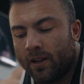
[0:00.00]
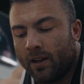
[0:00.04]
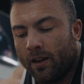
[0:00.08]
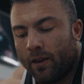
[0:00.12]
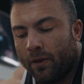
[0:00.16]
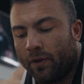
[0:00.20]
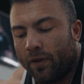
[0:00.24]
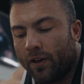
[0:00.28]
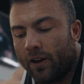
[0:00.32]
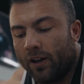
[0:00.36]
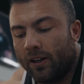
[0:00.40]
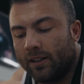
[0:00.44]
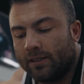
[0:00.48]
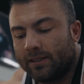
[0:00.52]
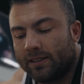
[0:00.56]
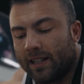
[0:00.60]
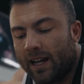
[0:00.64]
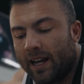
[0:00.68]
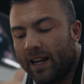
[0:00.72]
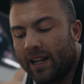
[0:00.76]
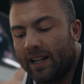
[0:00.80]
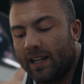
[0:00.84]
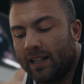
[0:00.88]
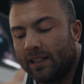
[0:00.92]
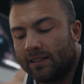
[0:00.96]

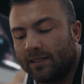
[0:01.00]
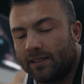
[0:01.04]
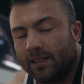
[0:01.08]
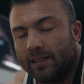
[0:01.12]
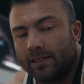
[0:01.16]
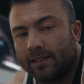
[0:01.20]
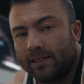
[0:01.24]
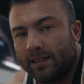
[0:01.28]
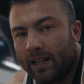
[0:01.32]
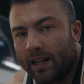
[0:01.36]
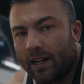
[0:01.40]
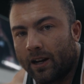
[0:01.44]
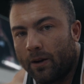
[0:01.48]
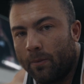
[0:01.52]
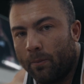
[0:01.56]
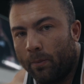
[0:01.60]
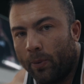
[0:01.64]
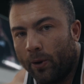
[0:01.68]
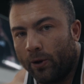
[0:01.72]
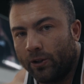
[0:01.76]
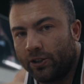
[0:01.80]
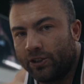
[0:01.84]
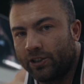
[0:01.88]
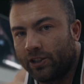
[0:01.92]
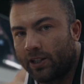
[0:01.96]
Thursday is the second
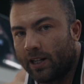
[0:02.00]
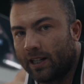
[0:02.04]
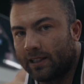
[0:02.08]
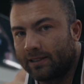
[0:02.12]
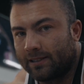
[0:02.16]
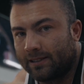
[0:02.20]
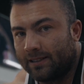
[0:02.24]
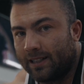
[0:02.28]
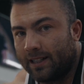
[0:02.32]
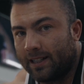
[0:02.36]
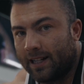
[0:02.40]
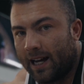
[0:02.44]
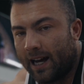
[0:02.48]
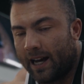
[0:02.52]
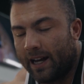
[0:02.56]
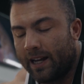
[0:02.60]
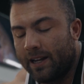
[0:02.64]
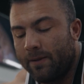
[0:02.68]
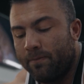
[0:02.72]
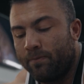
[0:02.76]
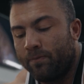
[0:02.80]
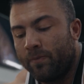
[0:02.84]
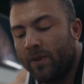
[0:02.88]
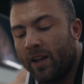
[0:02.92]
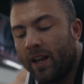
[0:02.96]
push, so that's today,
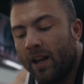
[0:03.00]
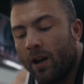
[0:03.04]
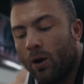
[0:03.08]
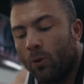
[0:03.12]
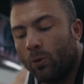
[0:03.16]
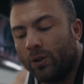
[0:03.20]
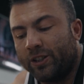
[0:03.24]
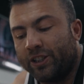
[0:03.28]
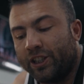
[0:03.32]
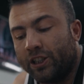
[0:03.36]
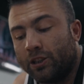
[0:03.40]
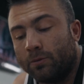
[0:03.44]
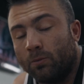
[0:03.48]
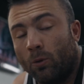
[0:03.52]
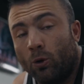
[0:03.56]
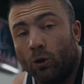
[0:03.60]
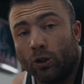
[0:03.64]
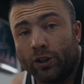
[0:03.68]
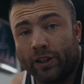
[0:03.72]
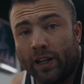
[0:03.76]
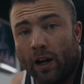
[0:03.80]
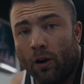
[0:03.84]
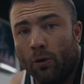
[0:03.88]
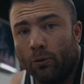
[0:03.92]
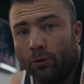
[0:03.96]
which is more
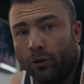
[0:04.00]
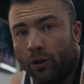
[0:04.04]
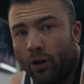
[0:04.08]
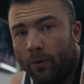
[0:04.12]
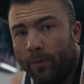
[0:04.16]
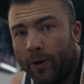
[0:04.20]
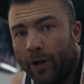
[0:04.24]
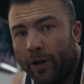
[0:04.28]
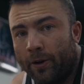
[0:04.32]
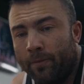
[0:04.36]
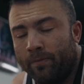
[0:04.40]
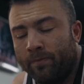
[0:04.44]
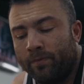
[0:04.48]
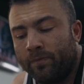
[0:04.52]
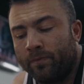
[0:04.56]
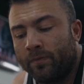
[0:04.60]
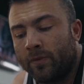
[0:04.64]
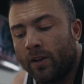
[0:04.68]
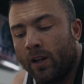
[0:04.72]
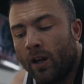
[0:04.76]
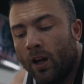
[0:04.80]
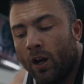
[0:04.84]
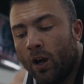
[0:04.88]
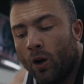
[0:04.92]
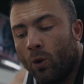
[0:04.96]
delt dominant
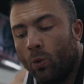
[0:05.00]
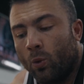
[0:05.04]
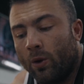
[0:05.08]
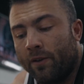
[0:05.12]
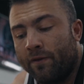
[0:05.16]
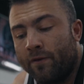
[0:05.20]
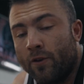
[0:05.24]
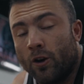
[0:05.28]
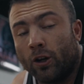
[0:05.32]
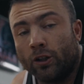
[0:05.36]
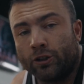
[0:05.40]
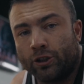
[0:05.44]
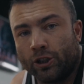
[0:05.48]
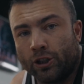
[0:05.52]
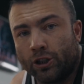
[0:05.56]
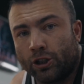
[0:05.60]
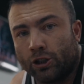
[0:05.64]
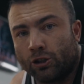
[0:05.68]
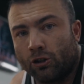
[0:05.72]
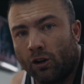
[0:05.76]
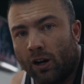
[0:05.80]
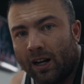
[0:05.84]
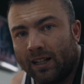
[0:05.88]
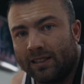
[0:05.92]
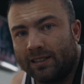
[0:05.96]
with not just
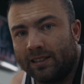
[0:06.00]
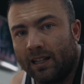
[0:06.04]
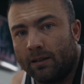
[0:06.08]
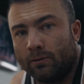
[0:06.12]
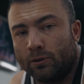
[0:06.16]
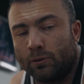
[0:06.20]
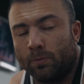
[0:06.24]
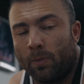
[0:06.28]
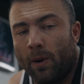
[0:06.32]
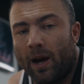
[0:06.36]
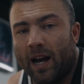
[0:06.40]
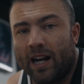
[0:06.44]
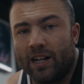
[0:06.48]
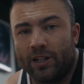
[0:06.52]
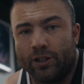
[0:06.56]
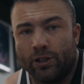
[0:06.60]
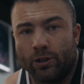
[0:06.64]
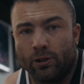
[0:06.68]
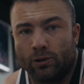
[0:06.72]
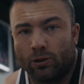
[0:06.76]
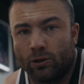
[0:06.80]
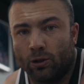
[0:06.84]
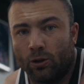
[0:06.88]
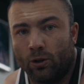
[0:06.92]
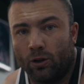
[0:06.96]
triceps, but as you
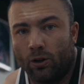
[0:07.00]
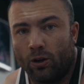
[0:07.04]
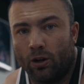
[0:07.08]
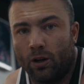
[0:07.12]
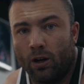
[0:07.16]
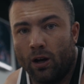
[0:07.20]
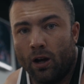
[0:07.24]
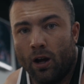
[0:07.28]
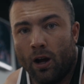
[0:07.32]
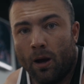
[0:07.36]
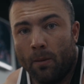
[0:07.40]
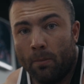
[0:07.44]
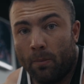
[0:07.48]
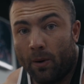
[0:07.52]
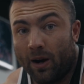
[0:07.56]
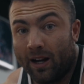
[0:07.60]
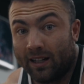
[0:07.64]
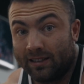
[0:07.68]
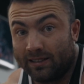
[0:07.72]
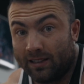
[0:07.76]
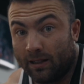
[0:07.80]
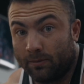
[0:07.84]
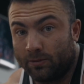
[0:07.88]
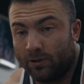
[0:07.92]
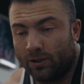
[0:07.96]
saw,
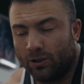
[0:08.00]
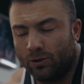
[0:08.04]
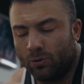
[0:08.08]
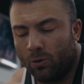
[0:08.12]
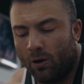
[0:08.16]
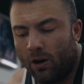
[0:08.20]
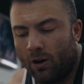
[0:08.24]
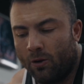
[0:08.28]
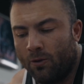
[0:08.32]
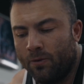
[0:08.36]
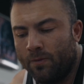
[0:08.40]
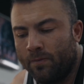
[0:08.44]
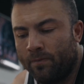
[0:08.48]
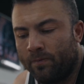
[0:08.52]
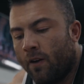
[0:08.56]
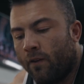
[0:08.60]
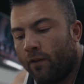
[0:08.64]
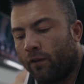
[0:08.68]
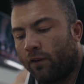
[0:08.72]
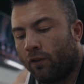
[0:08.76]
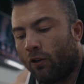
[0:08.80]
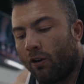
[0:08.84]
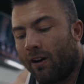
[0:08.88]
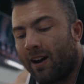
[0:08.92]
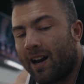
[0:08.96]
biceps as well.
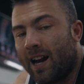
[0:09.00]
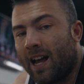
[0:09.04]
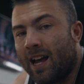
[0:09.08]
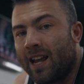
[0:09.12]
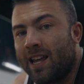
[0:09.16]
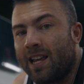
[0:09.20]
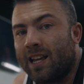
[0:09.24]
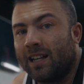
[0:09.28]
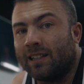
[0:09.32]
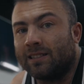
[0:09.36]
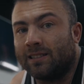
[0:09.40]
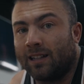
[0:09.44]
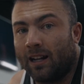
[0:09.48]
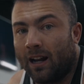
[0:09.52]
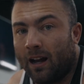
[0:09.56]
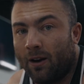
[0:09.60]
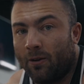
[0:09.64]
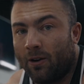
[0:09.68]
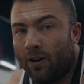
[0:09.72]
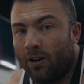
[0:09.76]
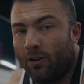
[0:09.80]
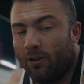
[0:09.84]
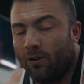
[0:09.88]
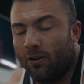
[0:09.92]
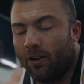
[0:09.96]
Friday is
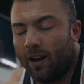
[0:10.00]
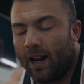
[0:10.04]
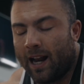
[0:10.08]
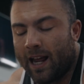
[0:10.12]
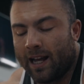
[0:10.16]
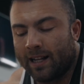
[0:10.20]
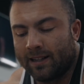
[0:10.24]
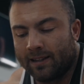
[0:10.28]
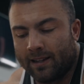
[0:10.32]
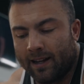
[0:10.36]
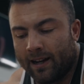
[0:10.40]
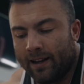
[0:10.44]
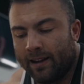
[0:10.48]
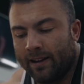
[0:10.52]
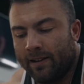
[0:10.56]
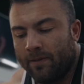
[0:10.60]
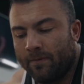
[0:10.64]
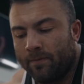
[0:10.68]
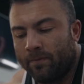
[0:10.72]
lower or leg day.